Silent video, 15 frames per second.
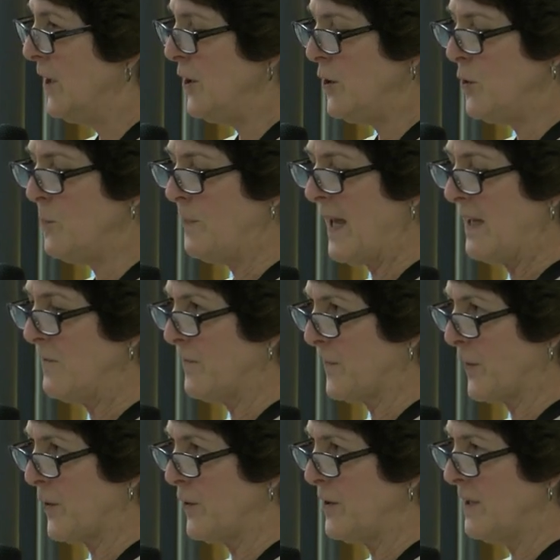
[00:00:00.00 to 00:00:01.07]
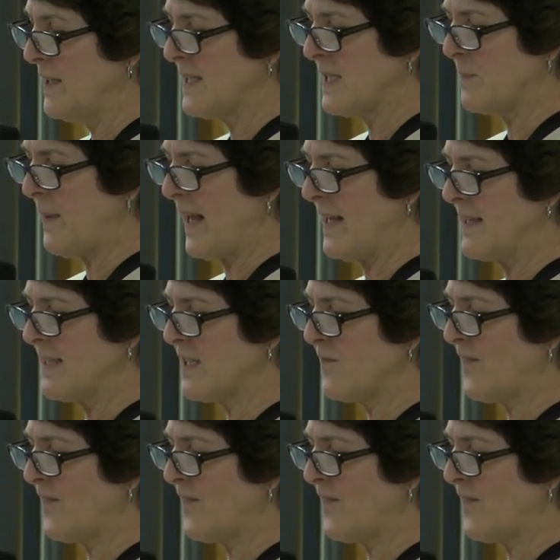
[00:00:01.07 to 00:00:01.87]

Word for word: New Bedford spends